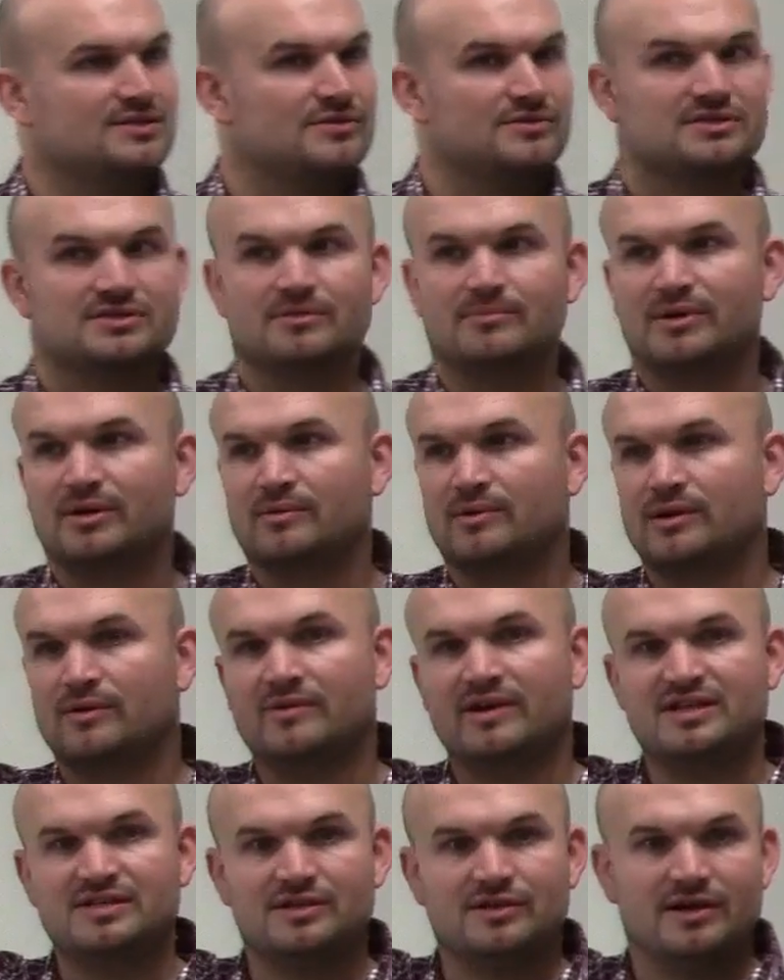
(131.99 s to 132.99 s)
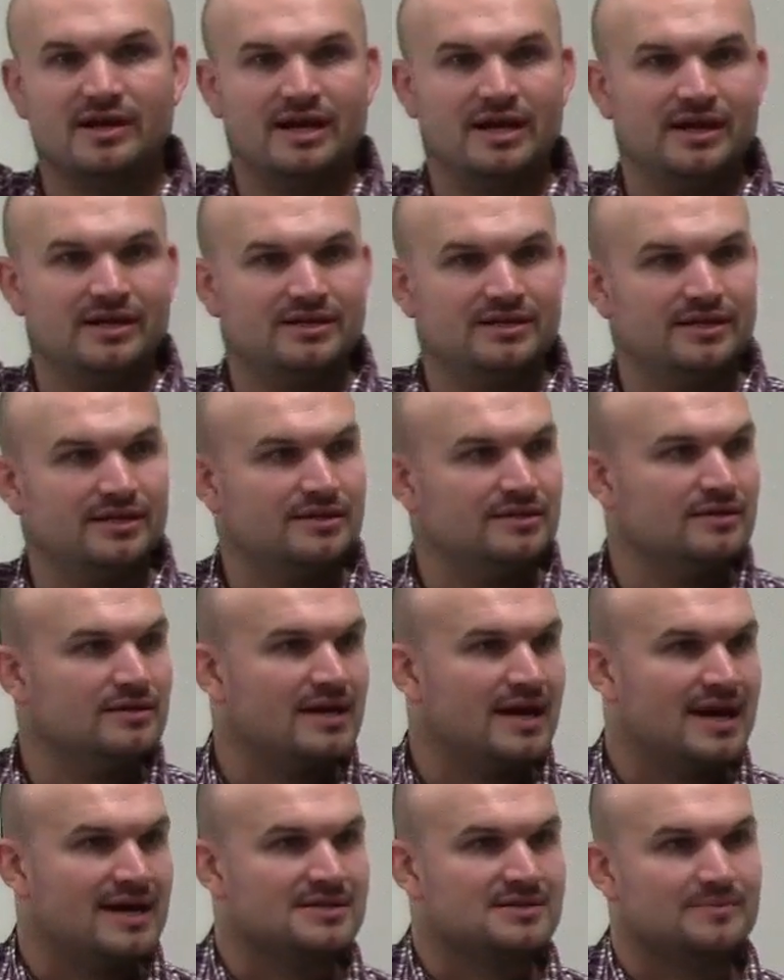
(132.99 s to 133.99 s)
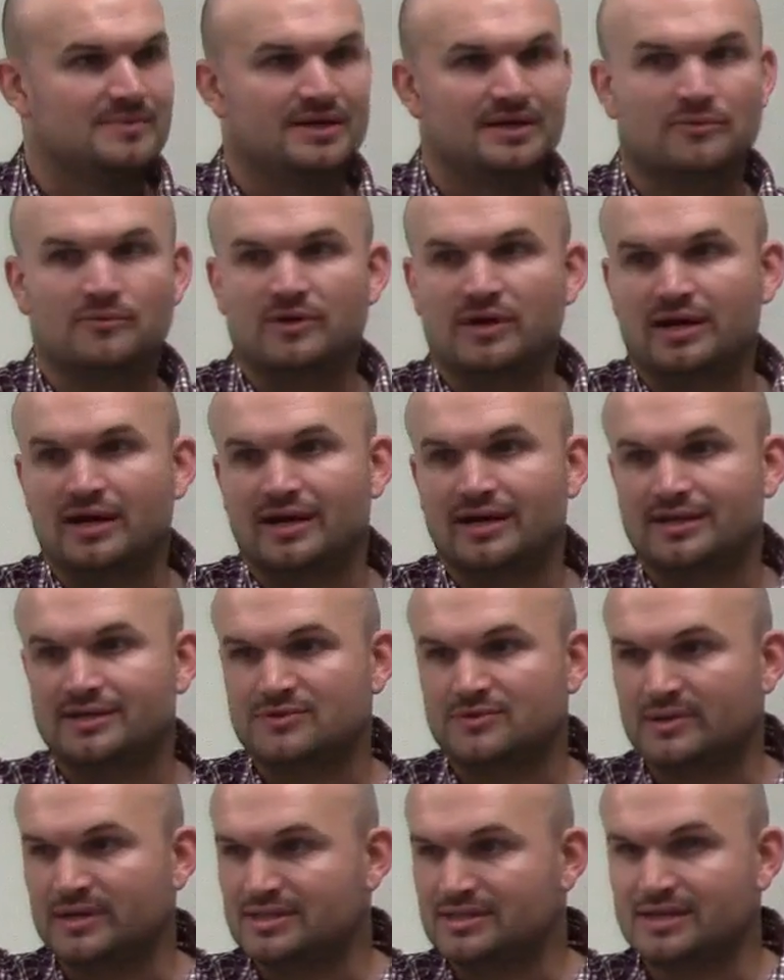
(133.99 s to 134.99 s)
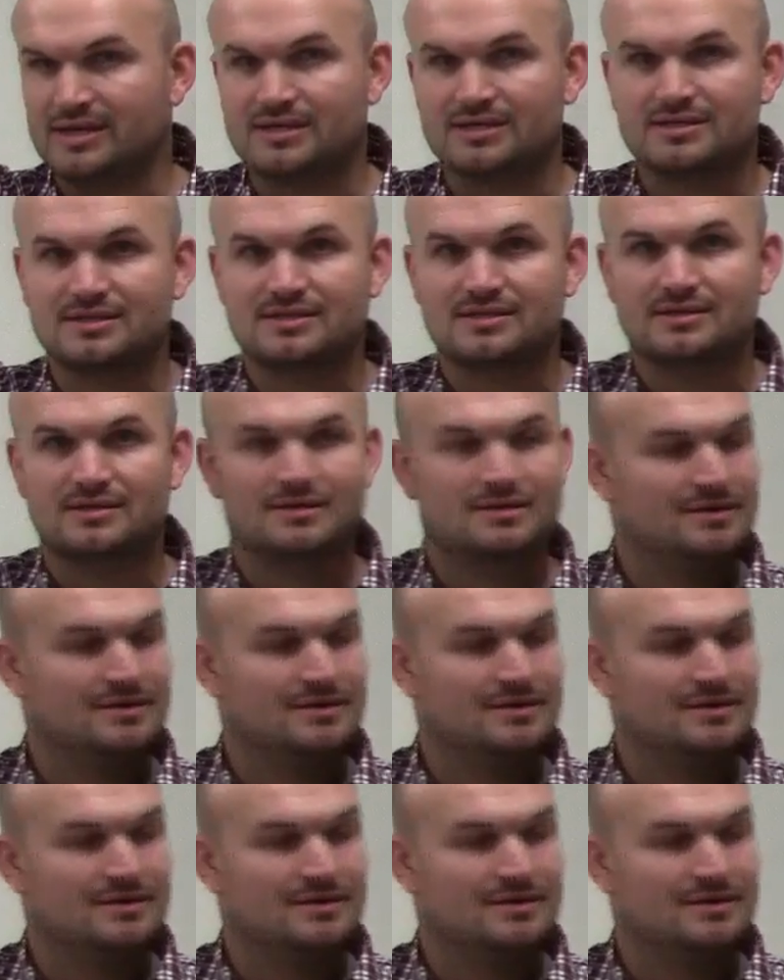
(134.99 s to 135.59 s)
Or does somebody want to raise their hand and ask me, where did I get 26?